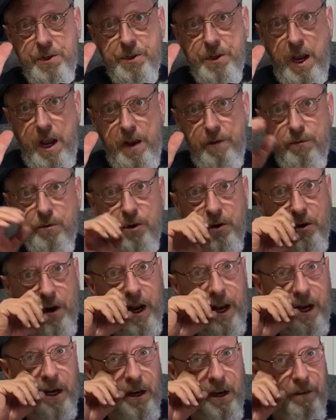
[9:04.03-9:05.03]
safe when you're
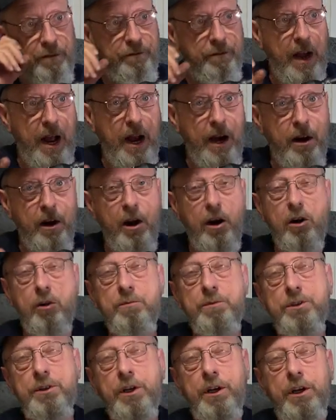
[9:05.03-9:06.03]
handling
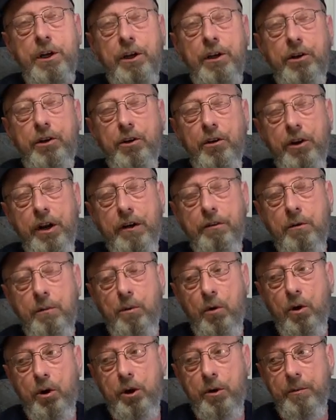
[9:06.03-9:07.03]
firearms. Don't ever
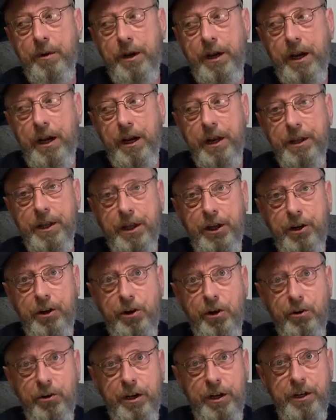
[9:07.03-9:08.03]
point them at anything you
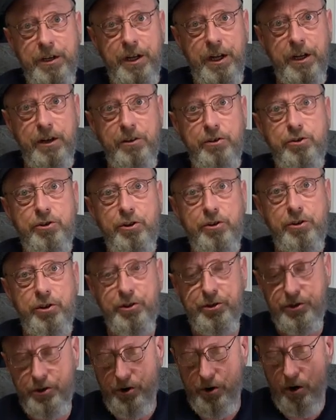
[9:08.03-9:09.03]
don't intend to
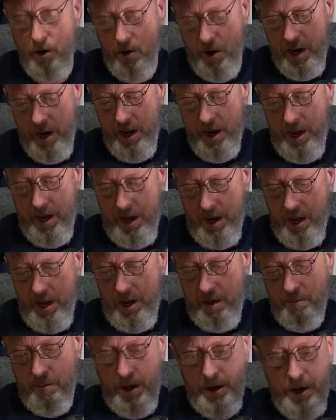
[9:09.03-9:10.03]
destroy.
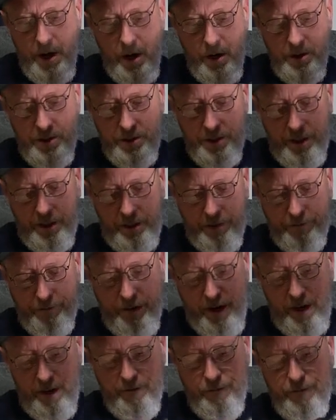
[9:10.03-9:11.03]
But notice that the
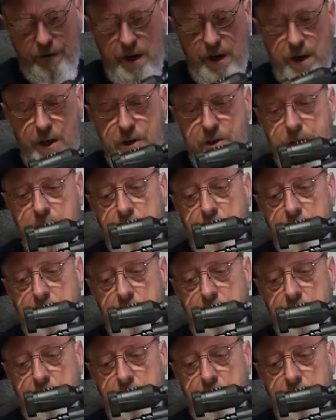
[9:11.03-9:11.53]
fit, finish,